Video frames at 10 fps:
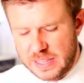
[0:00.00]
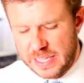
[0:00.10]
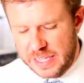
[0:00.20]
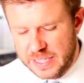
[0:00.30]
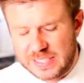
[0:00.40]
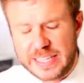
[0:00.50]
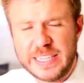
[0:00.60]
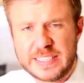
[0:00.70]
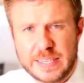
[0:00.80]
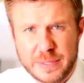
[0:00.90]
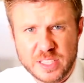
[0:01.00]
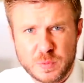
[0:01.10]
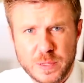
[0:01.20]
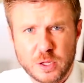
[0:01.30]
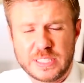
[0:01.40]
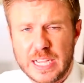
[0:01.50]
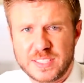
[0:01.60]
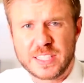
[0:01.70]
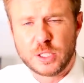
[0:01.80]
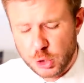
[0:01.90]
the skinny stimulus bill
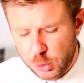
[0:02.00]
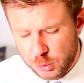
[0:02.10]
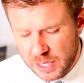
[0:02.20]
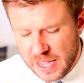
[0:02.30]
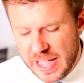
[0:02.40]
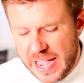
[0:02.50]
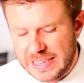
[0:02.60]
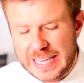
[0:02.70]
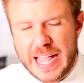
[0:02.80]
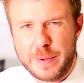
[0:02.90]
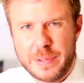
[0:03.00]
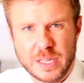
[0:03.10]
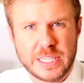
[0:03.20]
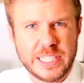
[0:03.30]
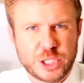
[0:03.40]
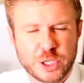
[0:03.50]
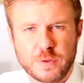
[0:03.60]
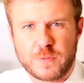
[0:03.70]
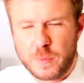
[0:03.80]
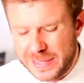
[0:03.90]
does include a liability
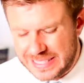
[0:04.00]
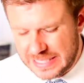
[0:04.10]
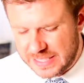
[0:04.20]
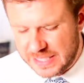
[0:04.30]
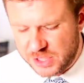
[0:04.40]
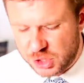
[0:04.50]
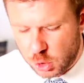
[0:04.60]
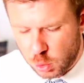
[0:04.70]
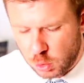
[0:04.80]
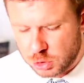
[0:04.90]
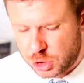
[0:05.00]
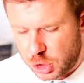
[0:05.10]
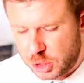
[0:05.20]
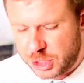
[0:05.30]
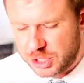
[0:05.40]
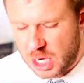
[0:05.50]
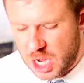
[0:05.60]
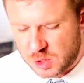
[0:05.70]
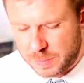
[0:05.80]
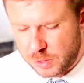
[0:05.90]
shield for businesses, schools, churches,
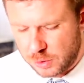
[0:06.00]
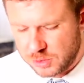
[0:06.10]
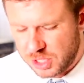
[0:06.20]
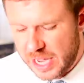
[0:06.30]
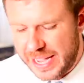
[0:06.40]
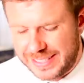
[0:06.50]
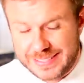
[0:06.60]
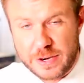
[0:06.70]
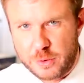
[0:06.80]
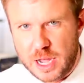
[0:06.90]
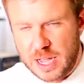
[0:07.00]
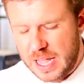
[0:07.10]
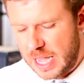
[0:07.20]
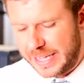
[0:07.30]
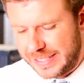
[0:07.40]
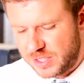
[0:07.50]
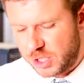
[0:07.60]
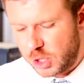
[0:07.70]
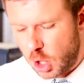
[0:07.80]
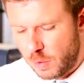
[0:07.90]
hospitals, et cetera
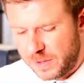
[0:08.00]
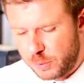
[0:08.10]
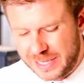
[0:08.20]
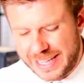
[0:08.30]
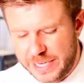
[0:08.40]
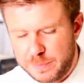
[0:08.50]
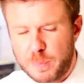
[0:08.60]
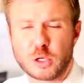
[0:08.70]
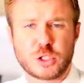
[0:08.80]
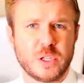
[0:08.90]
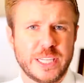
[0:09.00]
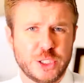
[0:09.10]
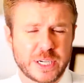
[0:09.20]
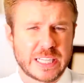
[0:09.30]
against COVID-related personal injury